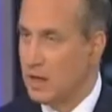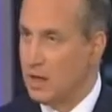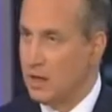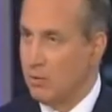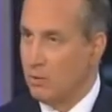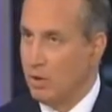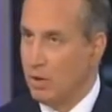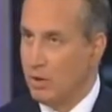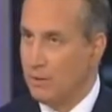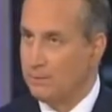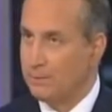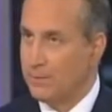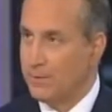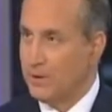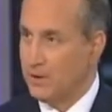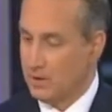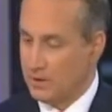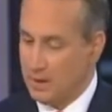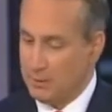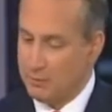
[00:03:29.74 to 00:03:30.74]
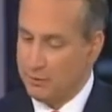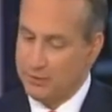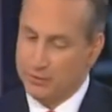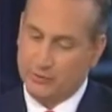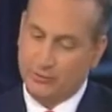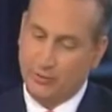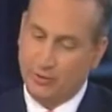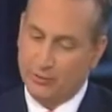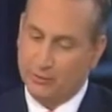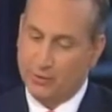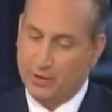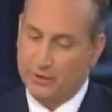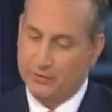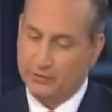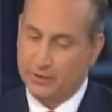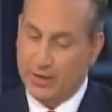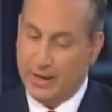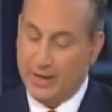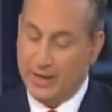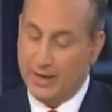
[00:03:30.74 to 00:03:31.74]
Well, a couple things. First place,
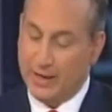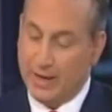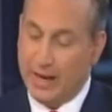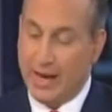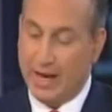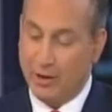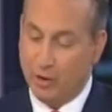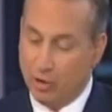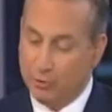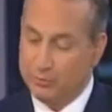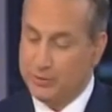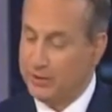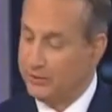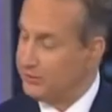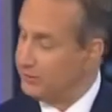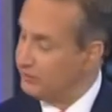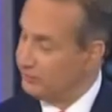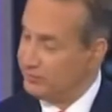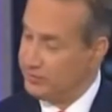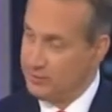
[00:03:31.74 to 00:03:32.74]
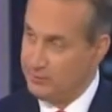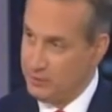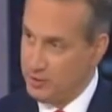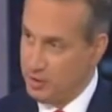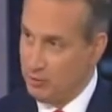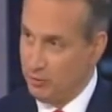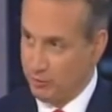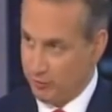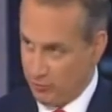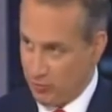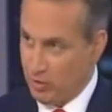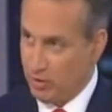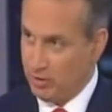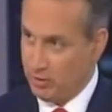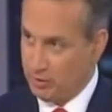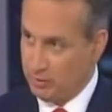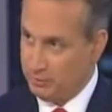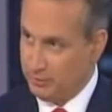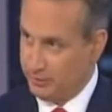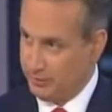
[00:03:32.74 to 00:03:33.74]
I hope that the CBO is wrong,
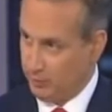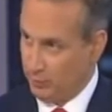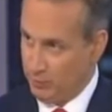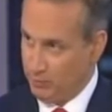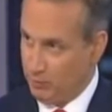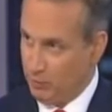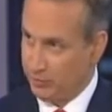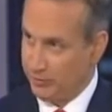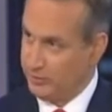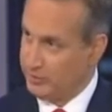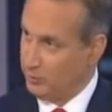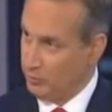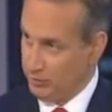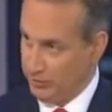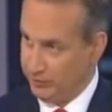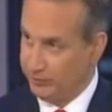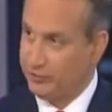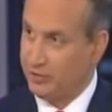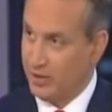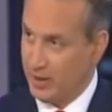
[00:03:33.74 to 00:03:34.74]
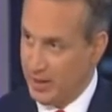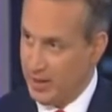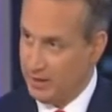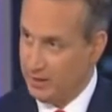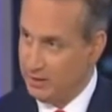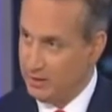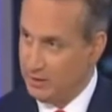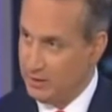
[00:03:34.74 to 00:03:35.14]
but the report that they released today